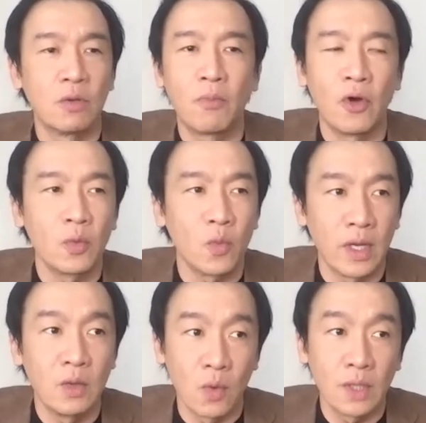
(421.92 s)
to a point where
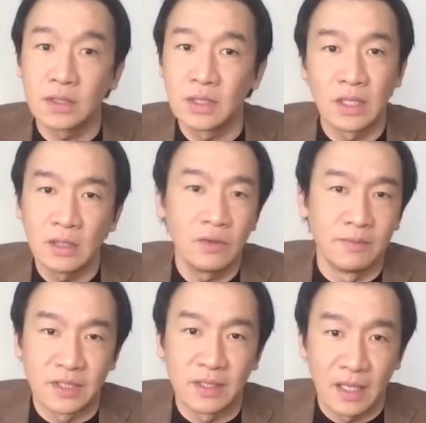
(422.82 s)
he wants to kill,
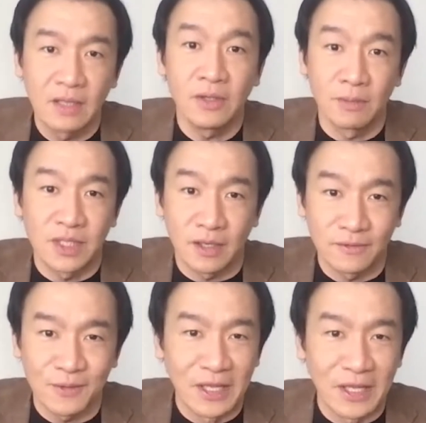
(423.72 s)
him, to kill
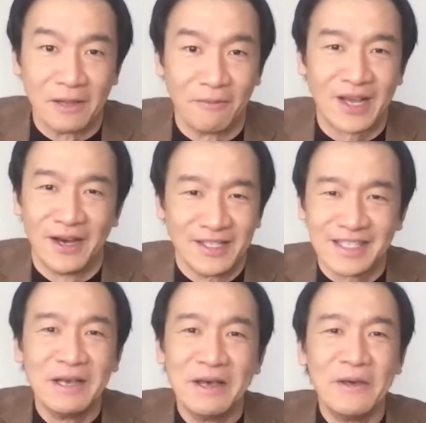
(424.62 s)
themselves really
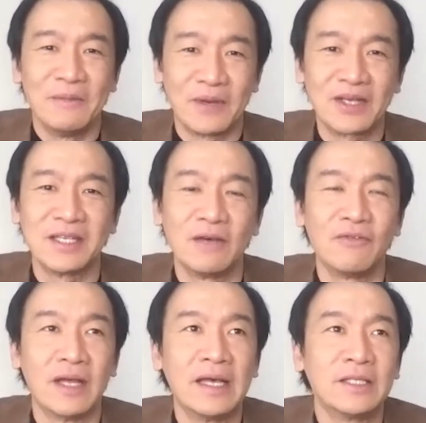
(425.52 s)
because because it
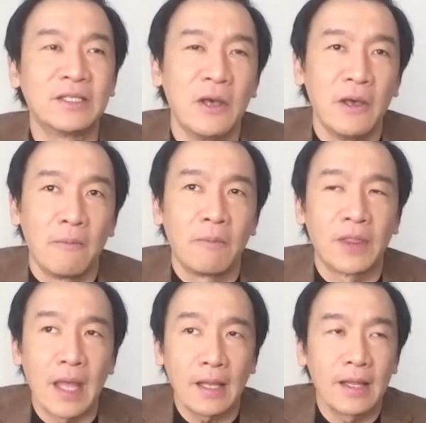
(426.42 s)
never ends.
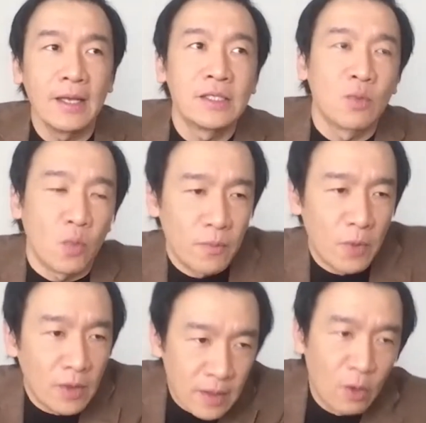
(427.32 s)
But that that is
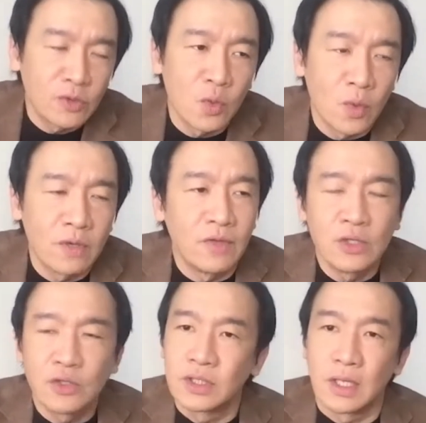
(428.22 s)
also one of the
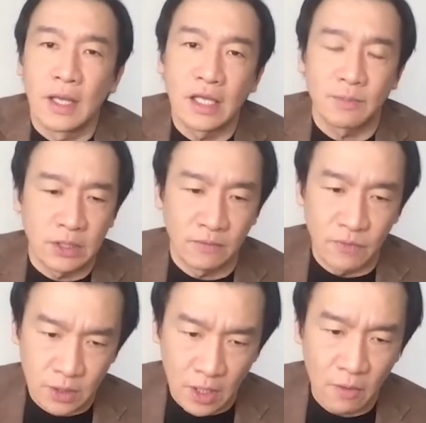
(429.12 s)
interesting aspects of
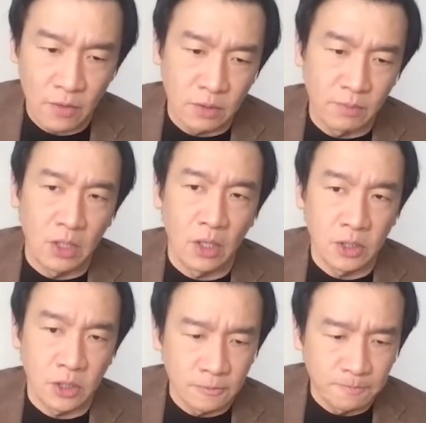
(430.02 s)
this character
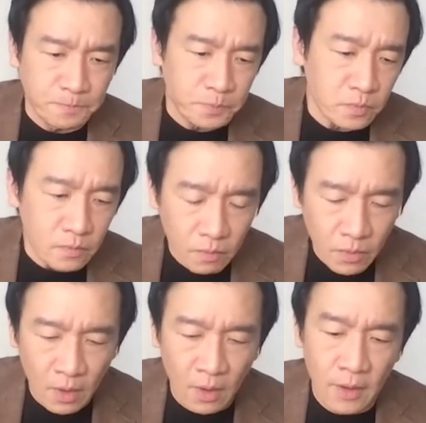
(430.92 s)
because,
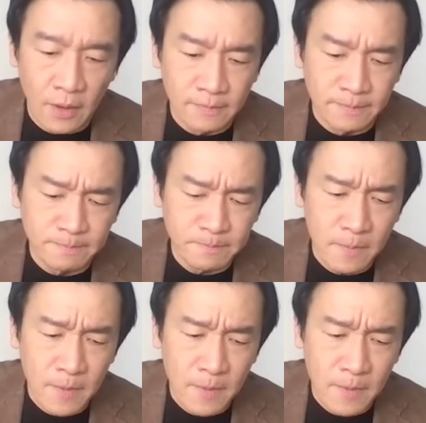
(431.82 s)
um,